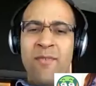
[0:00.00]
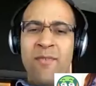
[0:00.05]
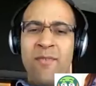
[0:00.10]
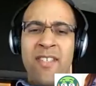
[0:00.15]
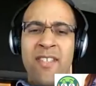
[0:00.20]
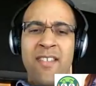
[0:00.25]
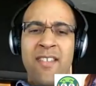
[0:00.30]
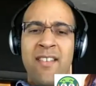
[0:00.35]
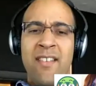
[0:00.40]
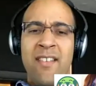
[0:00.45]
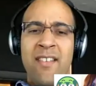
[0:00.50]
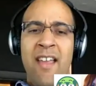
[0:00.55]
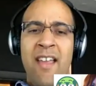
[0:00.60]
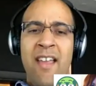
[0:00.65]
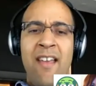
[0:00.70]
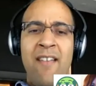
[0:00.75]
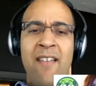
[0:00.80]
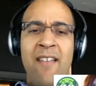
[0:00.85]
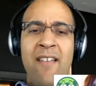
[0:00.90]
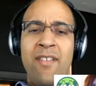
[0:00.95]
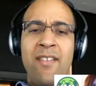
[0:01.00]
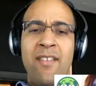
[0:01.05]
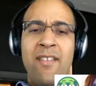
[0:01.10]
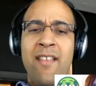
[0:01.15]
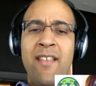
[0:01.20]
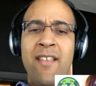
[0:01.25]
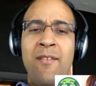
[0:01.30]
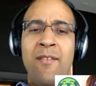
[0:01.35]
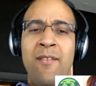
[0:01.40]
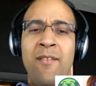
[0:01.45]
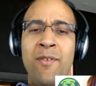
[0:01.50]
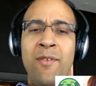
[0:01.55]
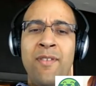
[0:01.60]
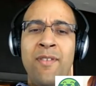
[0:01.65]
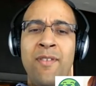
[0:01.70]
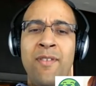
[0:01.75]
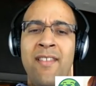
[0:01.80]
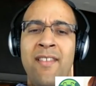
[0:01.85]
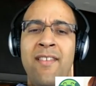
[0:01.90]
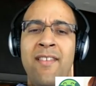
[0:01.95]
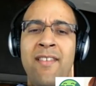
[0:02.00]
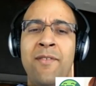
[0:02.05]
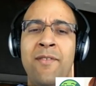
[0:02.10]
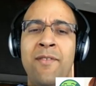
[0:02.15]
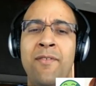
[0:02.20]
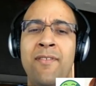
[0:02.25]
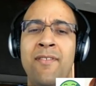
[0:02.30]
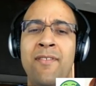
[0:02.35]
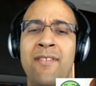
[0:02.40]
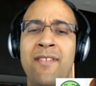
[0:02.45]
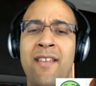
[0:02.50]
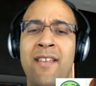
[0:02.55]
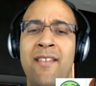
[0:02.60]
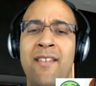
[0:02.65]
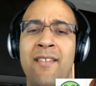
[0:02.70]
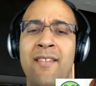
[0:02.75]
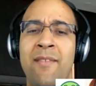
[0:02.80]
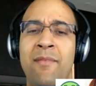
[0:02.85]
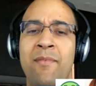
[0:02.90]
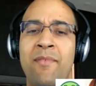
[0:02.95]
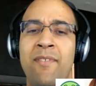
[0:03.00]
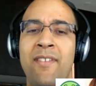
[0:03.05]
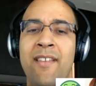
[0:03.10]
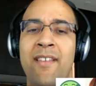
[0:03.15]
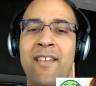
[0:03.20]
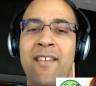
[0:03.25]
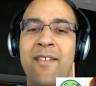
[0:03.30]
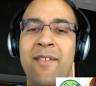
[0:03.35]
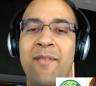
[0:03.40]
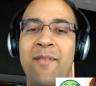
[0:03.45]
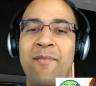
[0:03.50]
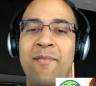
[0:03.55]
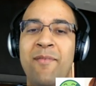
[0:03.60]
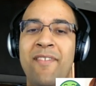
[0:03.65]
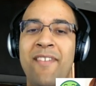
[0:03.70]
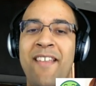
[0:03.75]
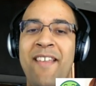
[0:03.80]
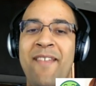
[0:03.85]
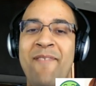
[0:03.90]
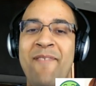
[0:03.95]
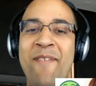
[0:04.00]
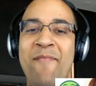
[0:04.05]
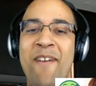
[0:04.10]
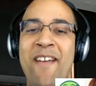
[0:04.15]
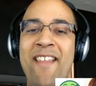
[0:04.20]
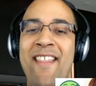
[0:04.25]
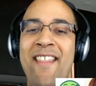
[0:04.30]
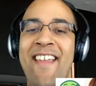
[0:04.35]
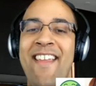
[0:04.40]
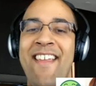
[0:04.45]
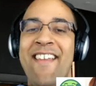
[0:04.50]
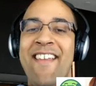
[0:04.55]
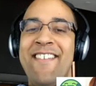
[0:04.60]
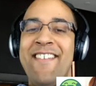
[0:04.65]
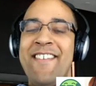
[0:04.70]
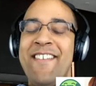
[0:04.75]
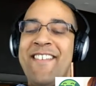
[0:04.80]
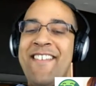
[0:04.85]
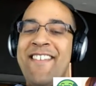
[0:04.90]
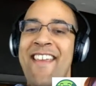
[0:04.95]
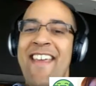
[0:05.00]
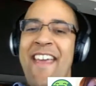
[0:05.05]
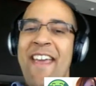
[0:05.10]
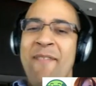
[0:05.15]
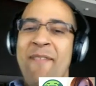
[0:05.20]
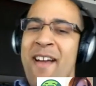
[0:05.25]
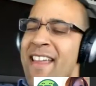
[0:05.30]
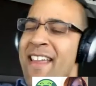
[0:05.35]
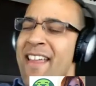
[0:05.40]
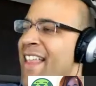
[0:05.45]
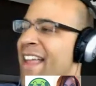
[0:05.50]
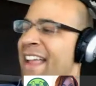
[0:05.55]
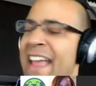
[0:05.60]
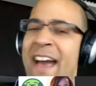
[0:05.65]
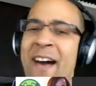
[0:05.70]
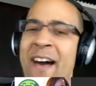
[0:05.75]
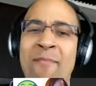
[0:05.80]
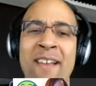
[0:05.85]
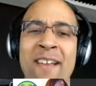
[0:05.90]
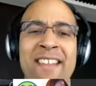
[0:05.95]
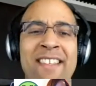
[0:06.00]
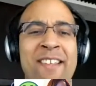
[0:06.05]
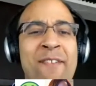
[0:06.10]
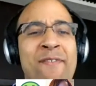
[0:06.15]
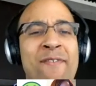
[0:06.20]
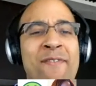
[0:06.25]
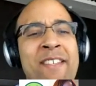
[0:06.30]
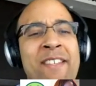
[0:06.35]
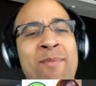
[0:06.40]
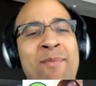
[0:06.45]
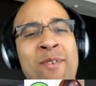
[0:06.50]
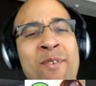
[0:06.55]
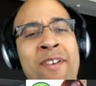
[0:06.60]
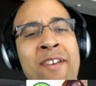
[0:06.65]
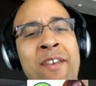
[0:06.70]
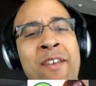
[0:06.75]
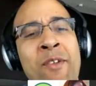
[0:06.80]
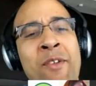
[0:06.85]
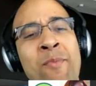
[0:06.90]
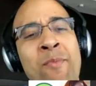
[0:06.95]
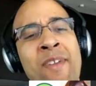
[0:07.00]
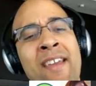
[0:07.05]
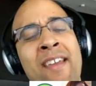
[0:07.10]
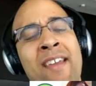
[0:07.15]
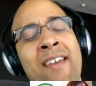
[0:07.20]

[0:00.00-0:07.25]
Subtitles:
who I don't use any of these tools? Am I gonna like out myself as some sort of newbie?